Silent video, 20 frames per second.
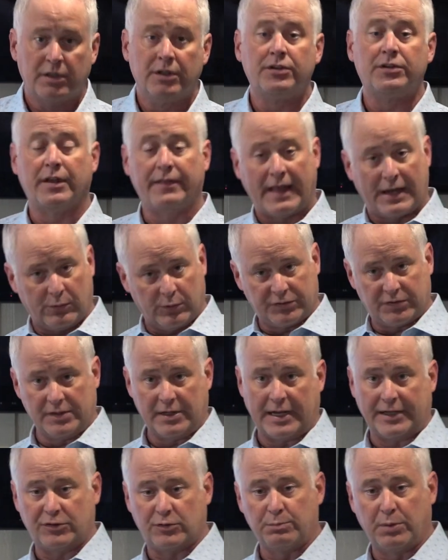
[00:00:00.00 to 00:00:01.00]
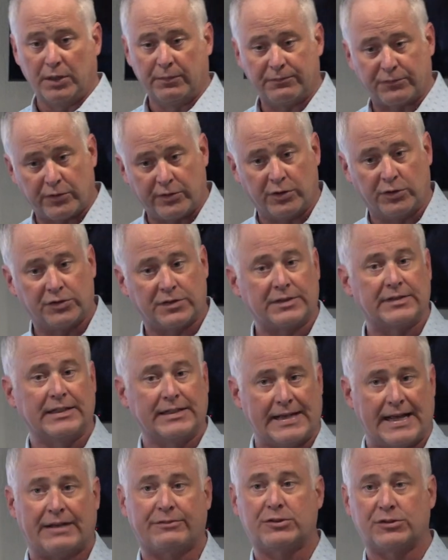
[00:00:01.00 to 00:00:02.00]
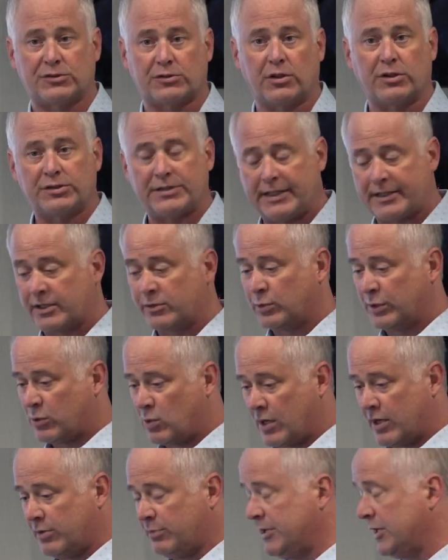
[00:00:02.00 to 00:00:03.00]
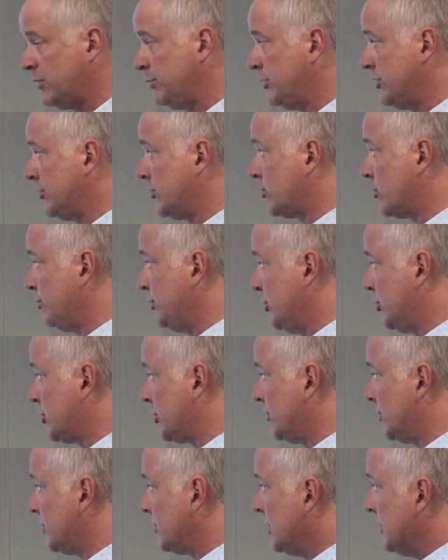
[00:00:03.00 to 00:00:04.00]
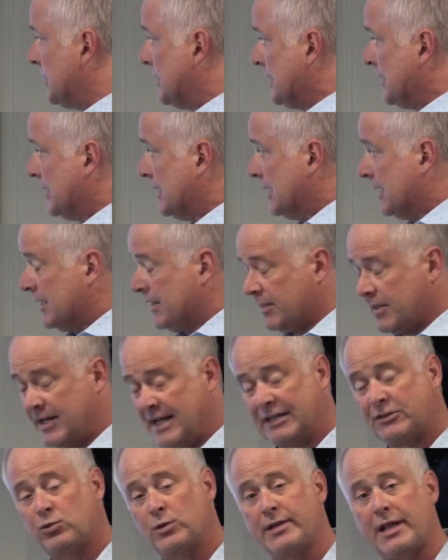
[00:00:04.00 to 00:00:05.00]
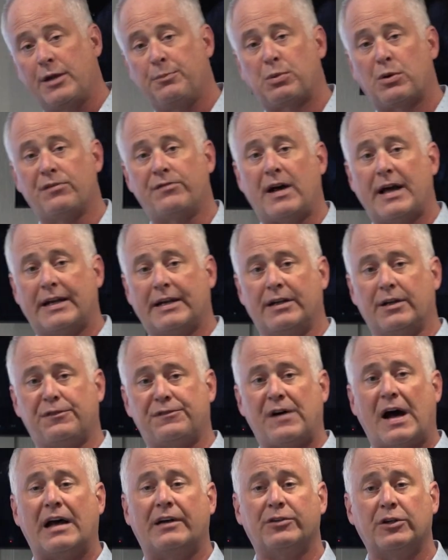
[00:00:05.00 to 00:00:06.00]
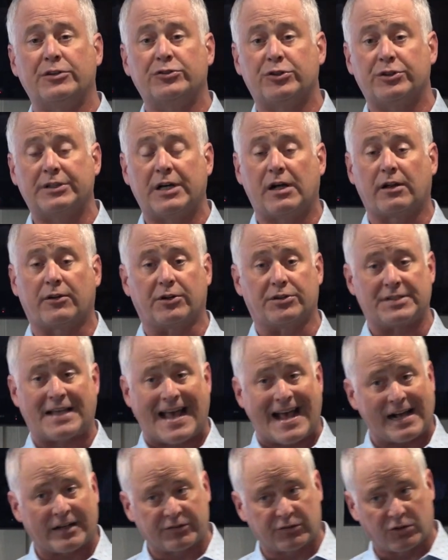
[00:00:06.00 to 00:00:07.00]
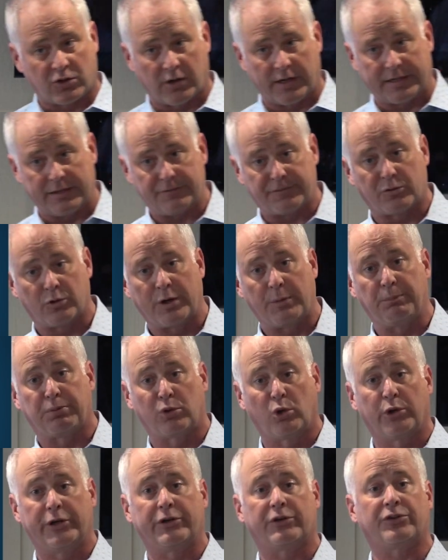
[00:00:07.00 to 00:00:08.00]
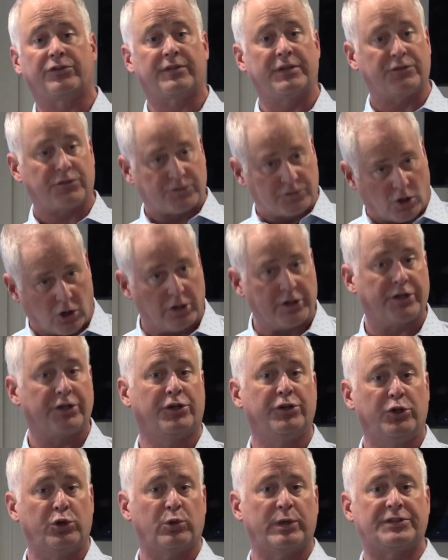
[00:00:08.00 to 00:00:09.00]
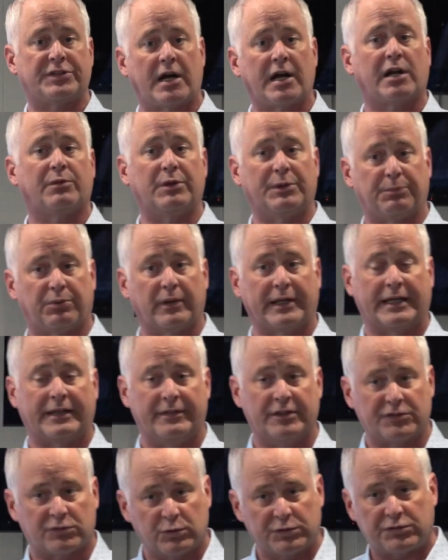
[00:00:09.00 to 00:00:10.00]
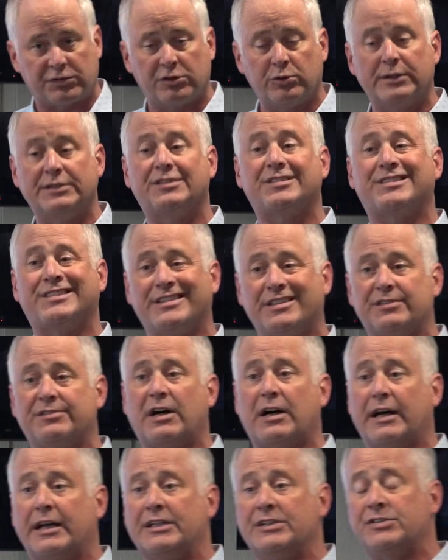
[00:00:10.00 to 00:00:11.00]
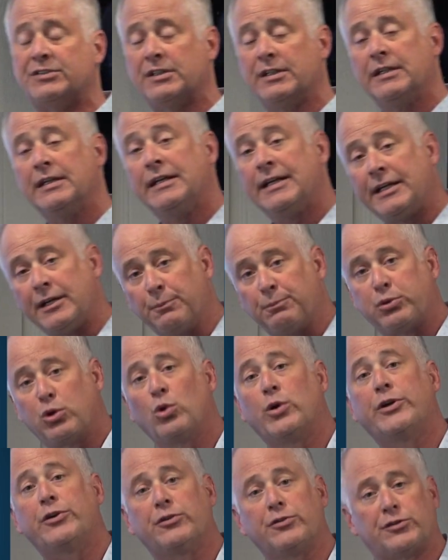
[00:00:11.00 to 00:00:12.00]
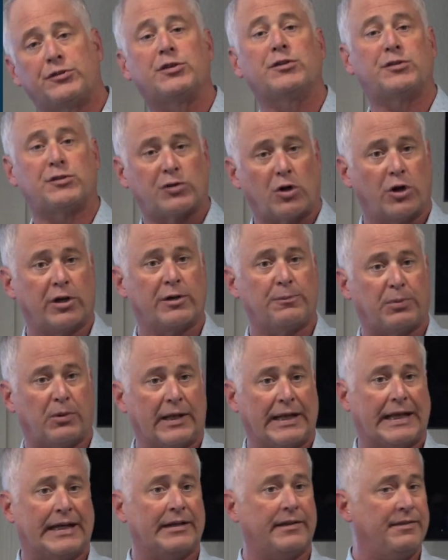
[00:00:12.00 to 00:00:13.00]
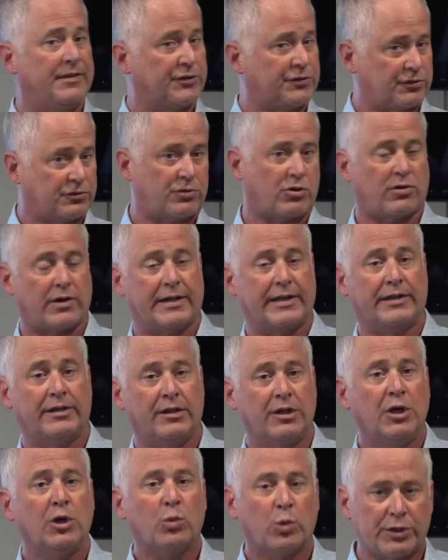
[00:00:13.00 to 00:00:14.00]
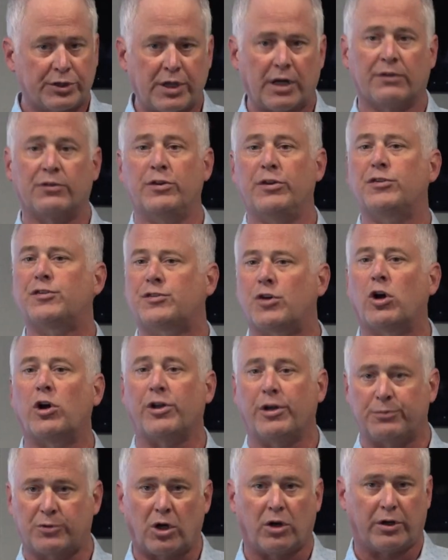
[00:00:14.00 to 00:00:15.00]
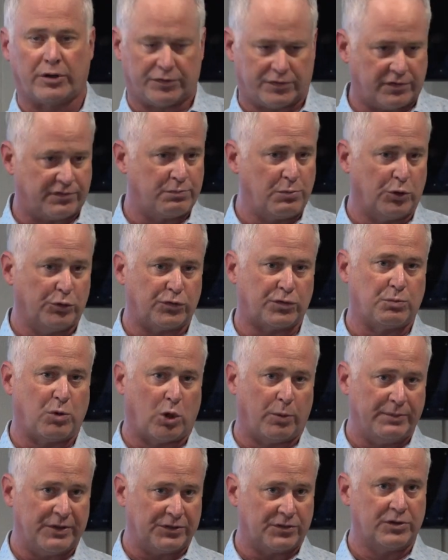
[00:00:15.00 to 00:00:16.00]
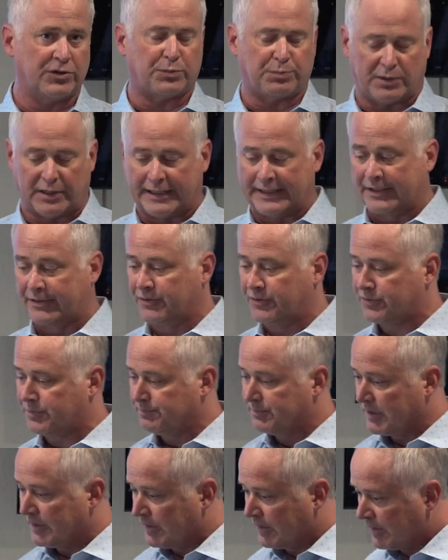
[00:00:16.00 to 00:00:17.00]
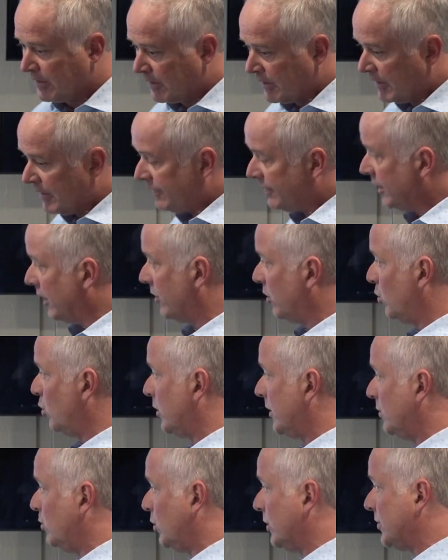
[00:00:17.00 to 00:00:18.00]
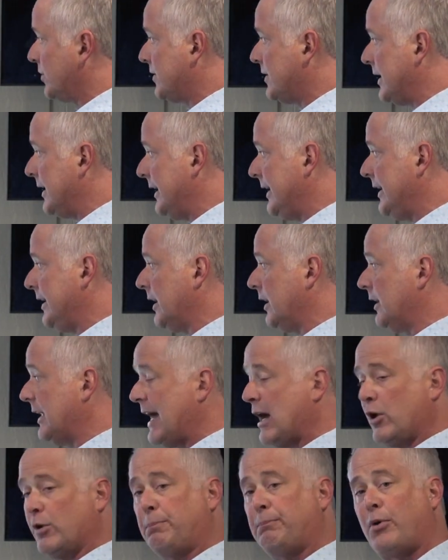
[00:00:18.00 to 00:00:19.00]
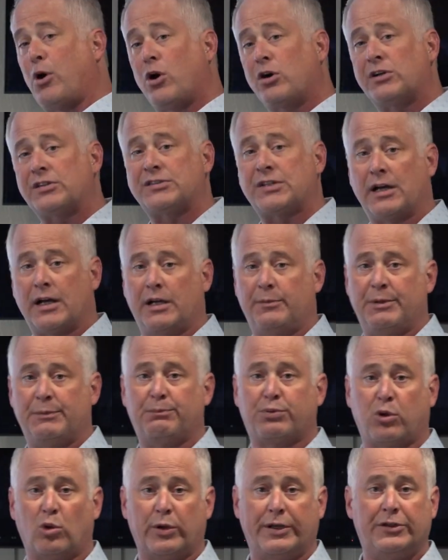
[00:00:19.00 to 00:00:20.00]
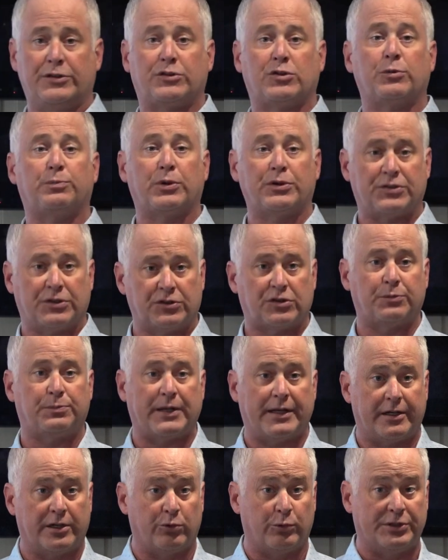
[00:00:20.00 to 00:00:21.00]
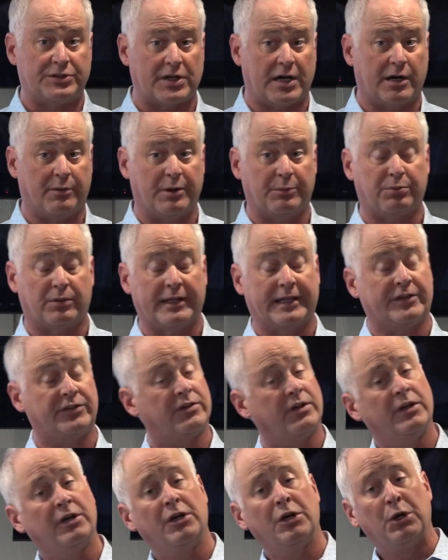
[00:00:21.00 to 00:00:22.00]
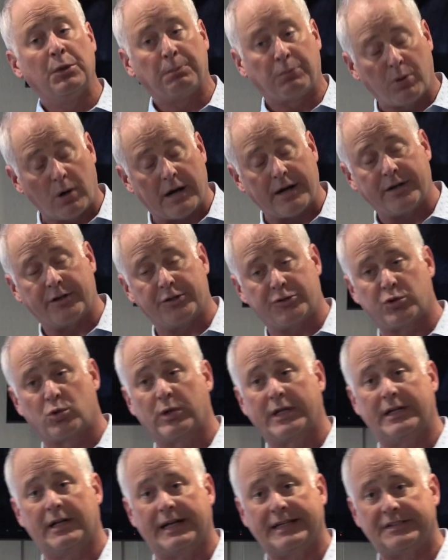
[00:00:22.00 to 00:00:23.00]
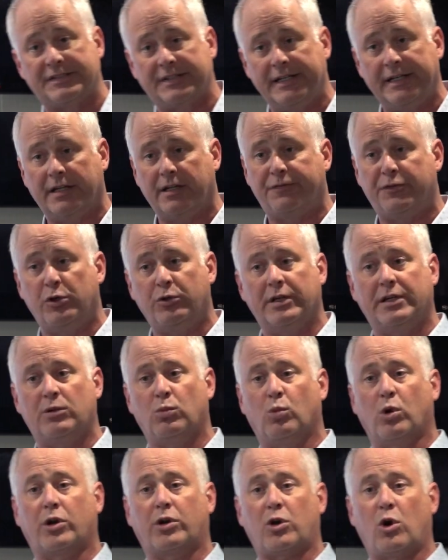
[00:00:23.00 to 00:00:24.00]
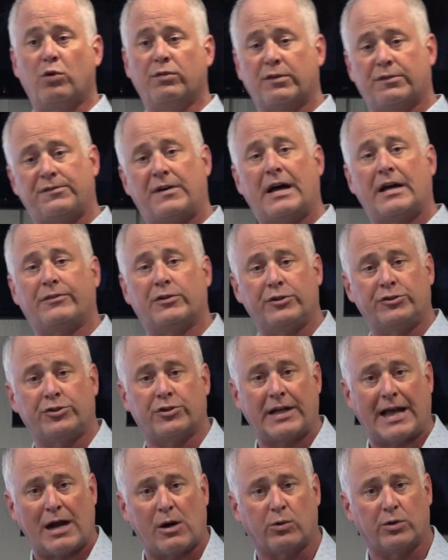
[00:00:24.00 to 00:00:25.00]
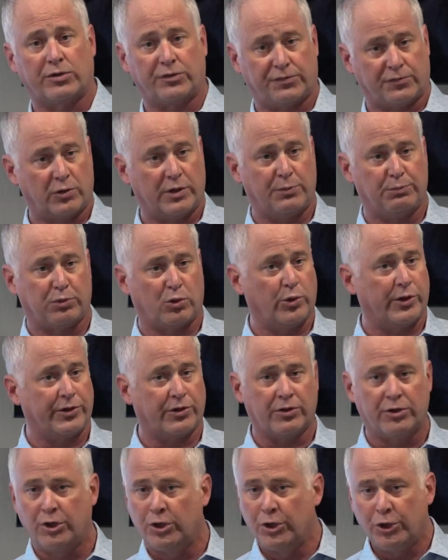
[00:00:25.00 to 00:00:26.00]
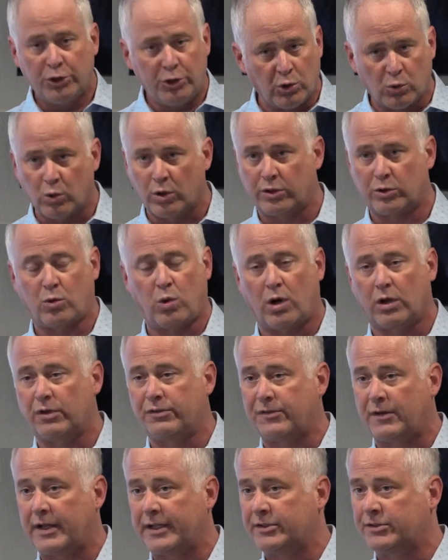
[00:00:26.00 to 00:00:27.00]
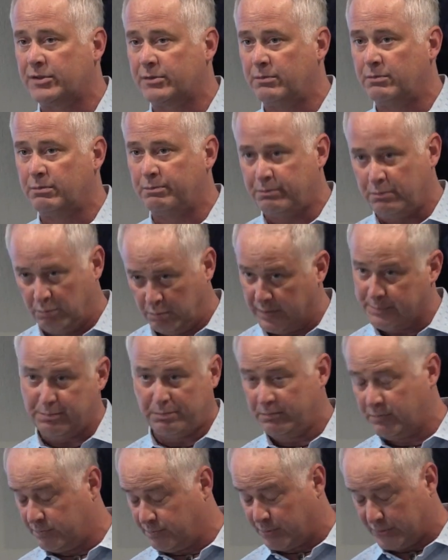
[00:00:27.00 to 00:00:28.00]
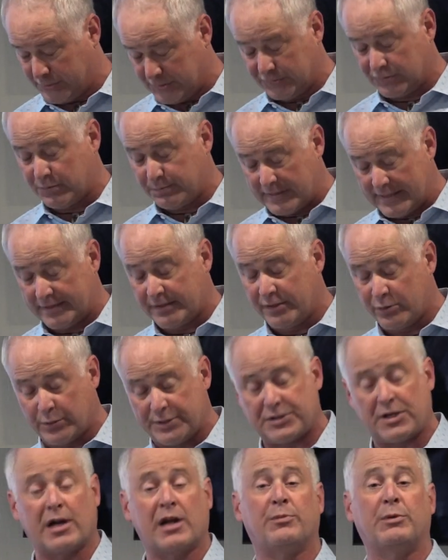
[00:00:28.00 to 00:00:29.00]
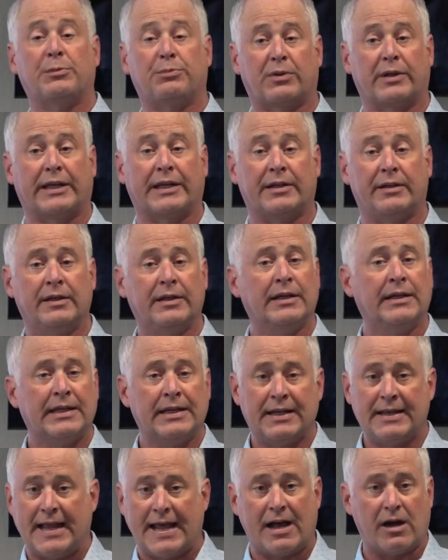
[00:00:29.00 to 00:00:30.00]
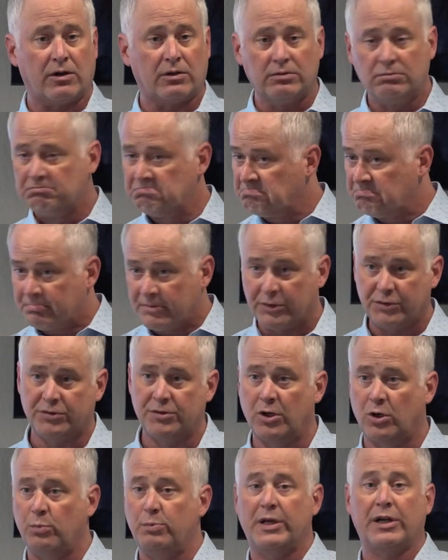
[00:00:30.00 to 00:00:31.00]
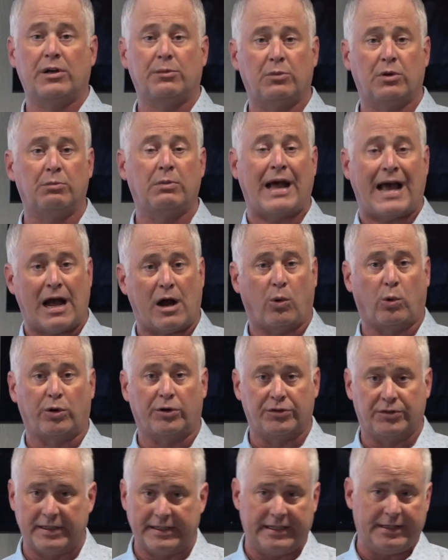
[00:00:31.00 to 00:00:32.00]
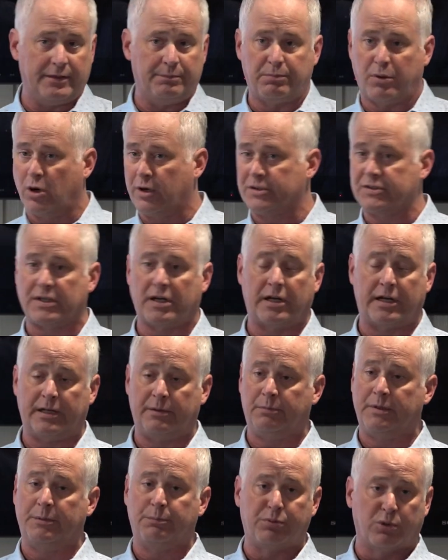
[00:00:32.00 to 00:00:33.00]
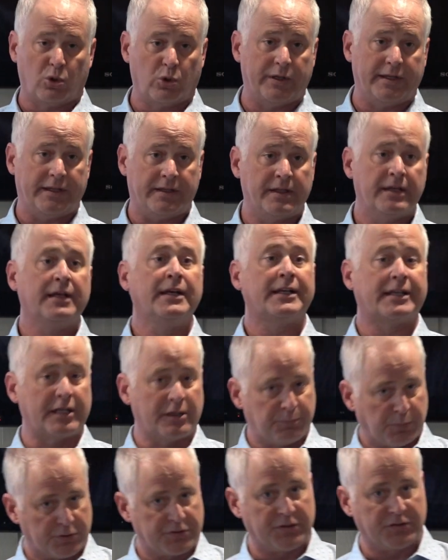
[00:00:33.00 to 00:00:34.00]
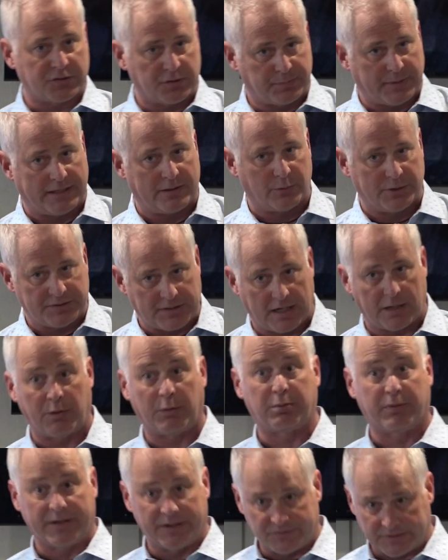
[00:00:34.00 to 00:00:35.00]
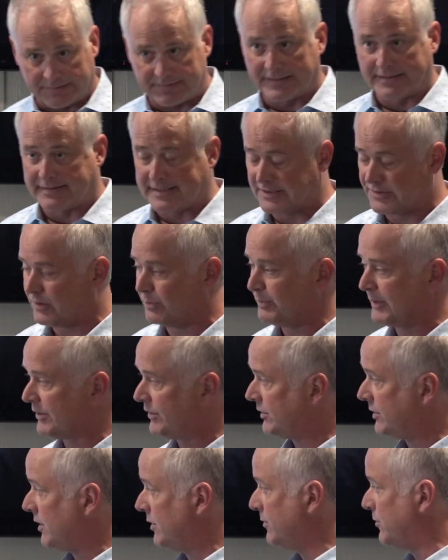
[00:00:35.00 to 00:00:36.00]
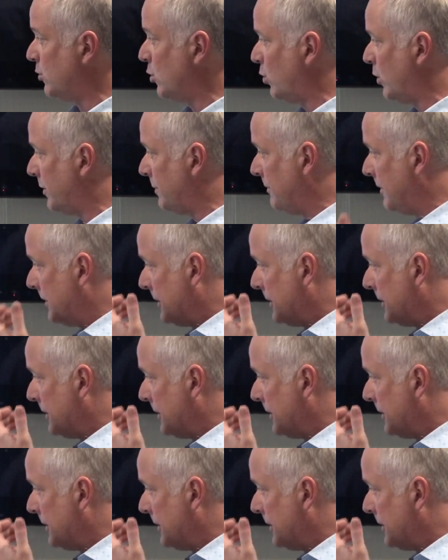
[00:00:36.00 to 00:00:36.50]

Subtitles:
And that was a nice bump for those that didn't have to start taking required minimum distributions. The next one, they provided a $500 tax credit for employers that started a new retirement plan. This was to incentivize employers to start a plan, and this credit would cover the startup costs of most small business plans. The other one was they allowed part-time employees to participate in retirement plans. Prior to 2019, if you didn't work over 500 hours for an employer, you weren't qualified to participate in the retirement plan. Now, there's no minimum hours. Any part-time employee can participate in retirement plans. I think that's a big step forward.